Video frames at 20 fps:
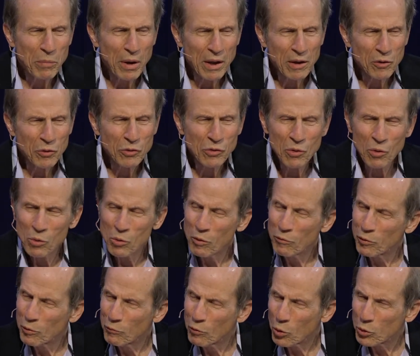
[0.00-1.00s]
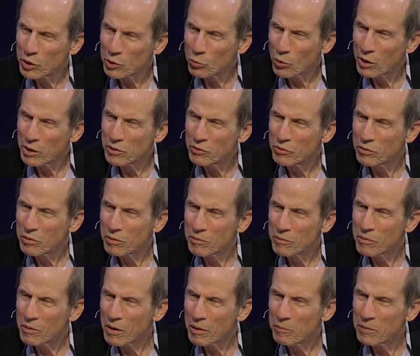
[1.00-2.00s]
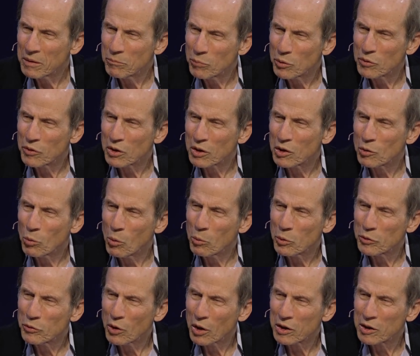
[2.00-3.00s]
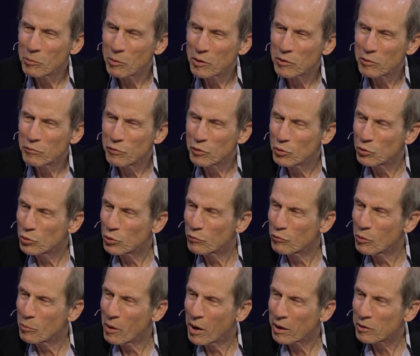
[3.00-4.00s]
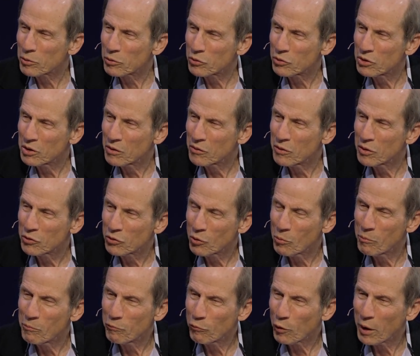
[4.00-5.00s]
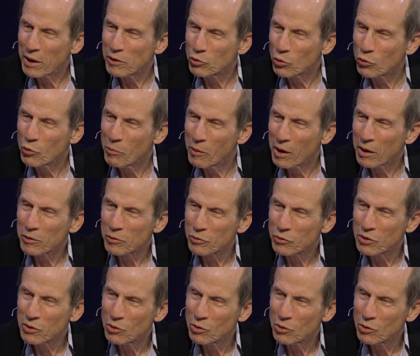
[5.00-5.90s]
battles, though, over voting rights? I mean, particularly when we're talking about the future of democracy and this fragile democracy?